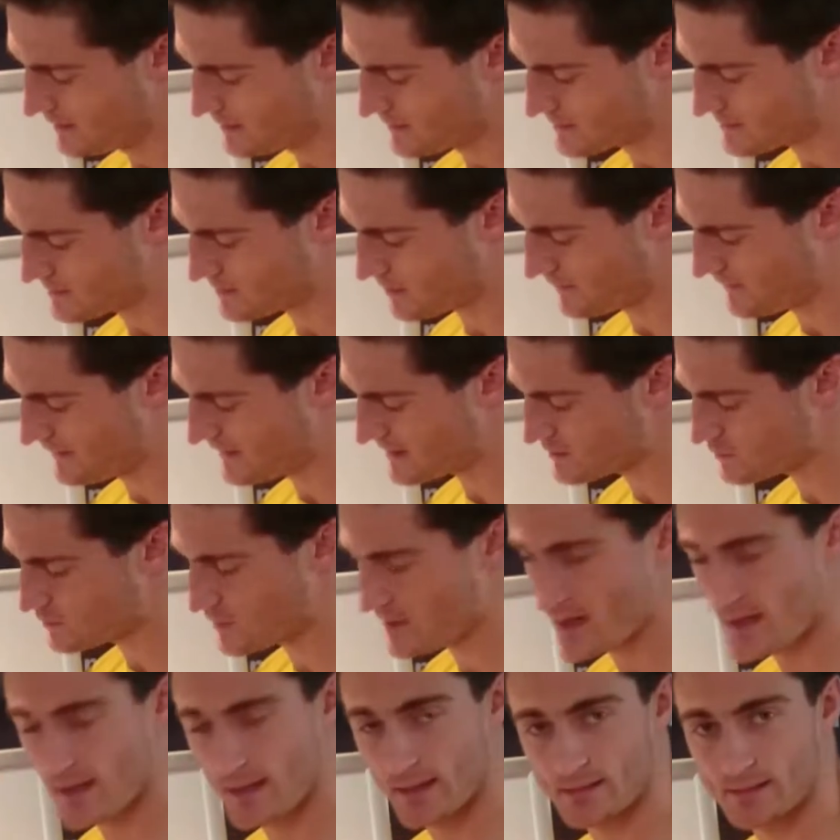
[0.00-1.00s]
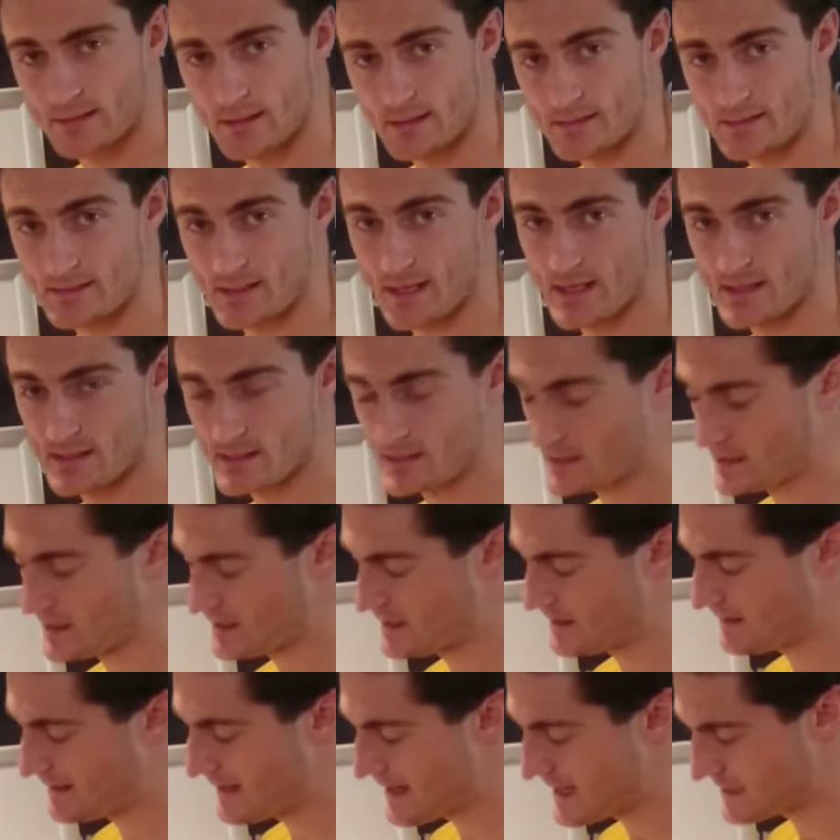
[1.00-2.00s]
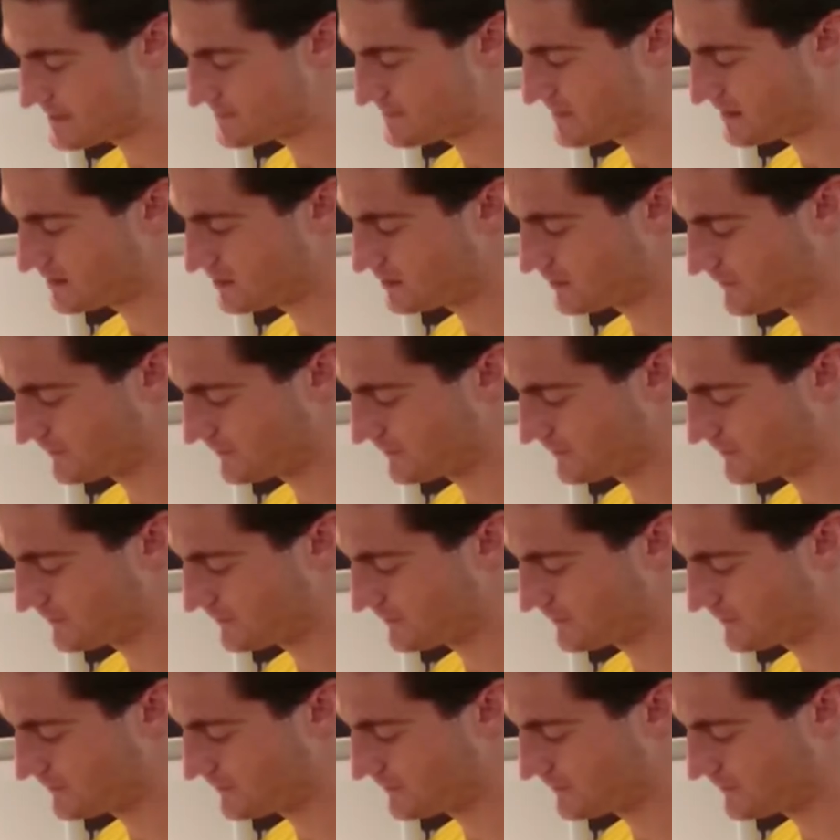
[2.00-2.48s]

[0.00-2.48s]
So that's where you get the density aspect